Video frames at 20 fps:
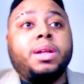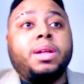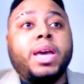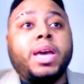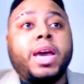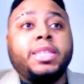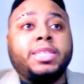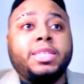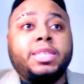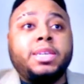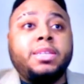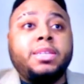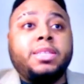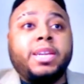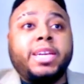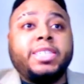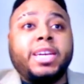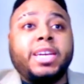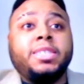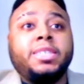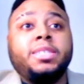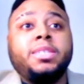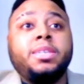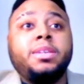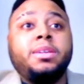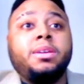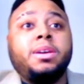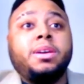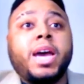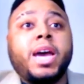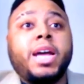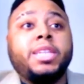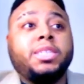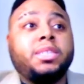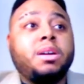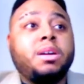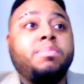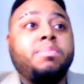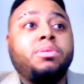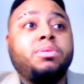entity, and
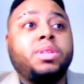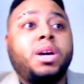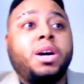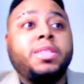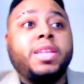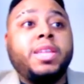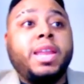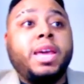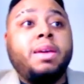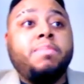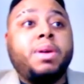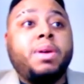stumbled on the name